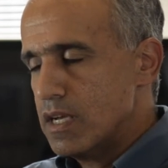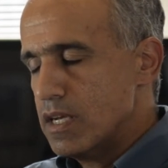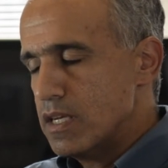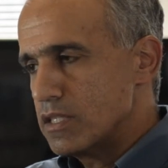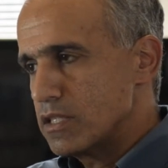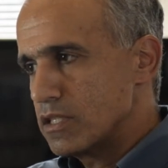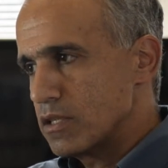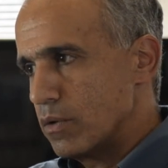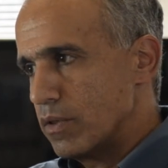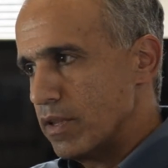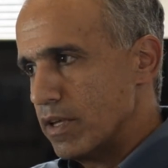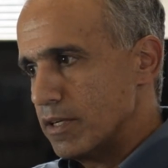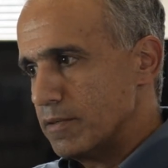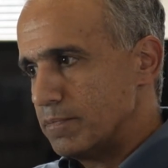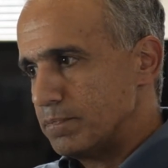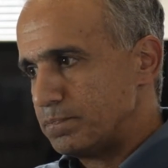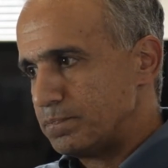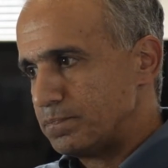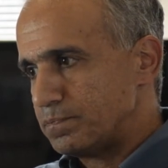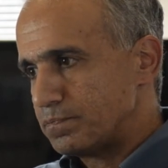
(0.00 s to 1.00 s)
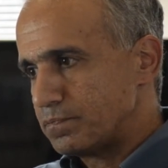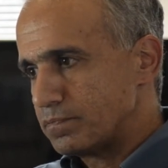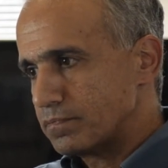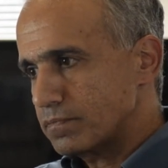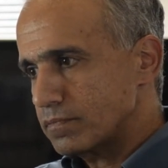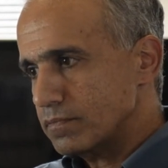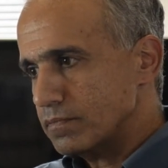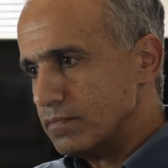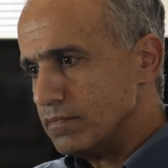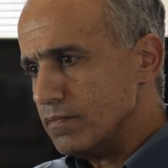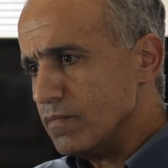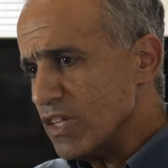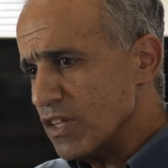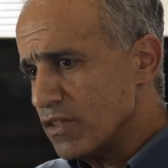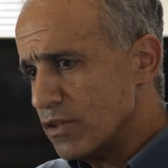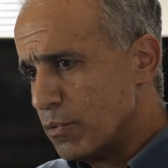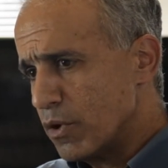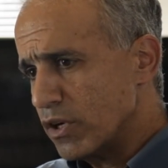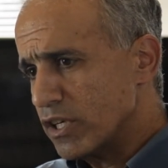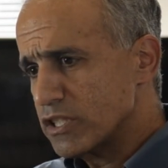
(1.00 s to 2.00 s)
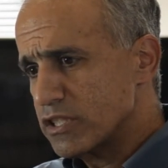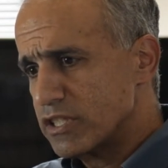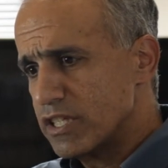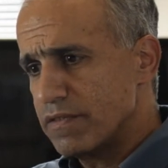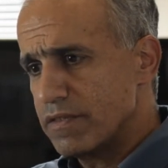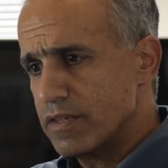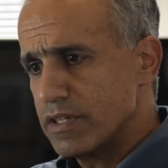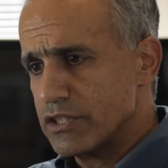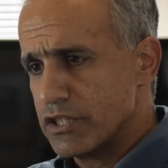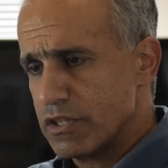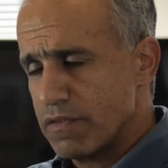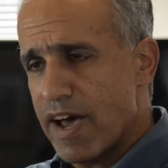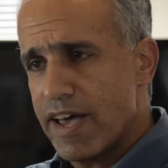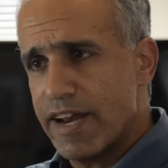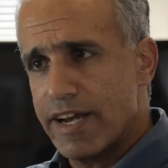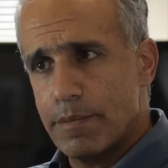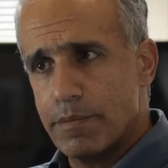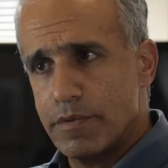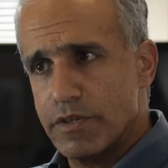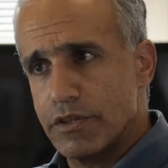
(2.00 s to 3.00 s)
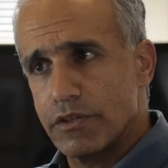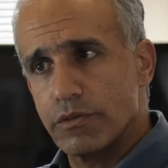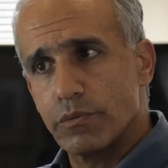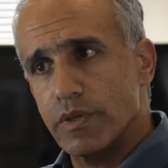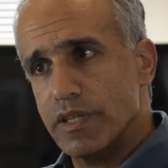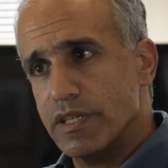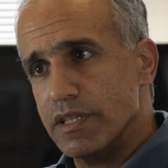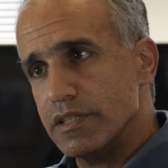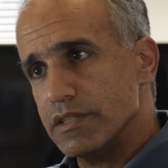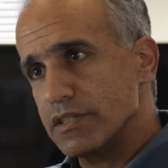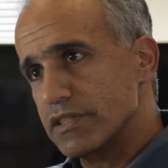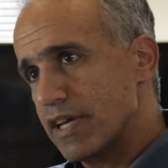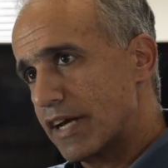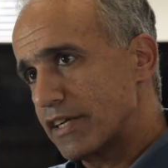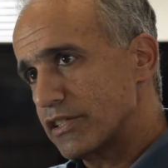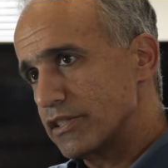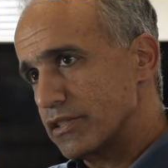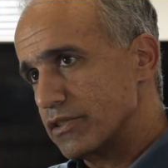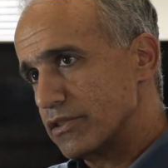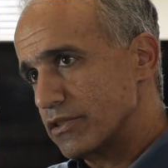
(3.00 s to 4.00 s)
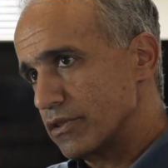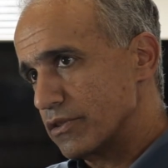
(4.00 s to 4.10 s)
So the book is divided up into 3 sections.